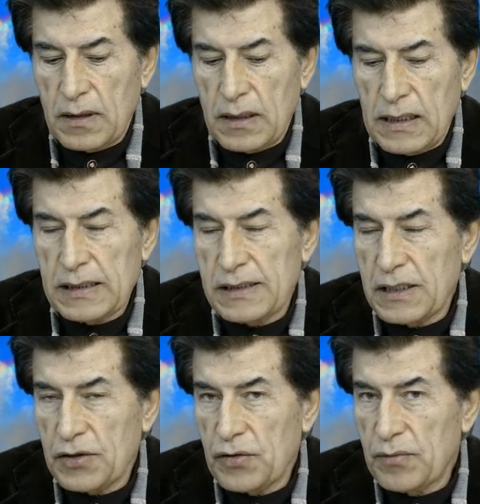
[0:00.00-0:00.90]
is the
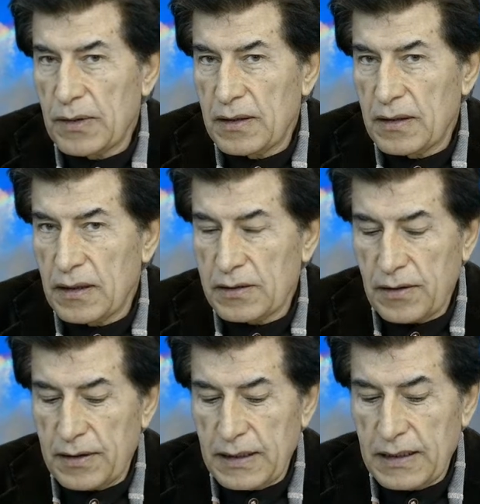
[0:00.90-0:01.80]
human, uh,
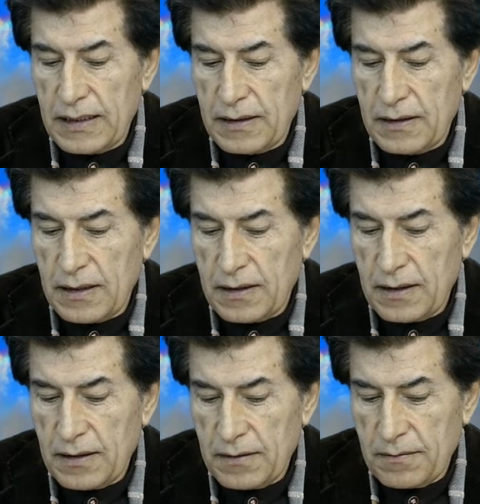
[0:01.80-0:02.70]
sorry, the, the,
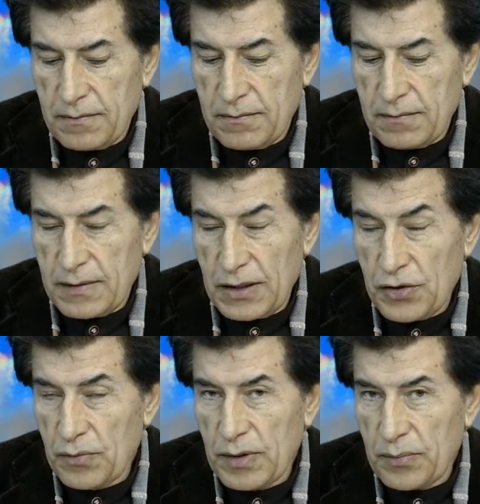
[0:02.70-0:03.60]
the, the
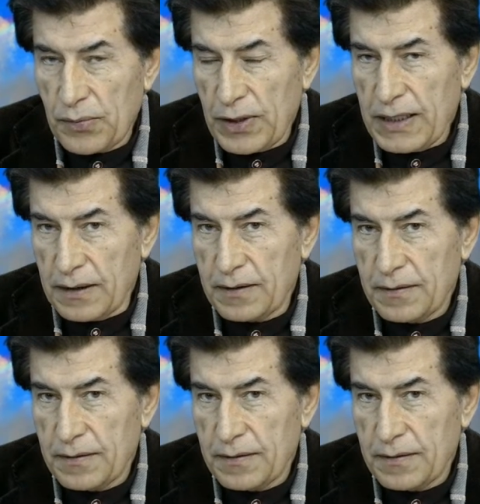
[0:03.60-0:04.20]
human brain?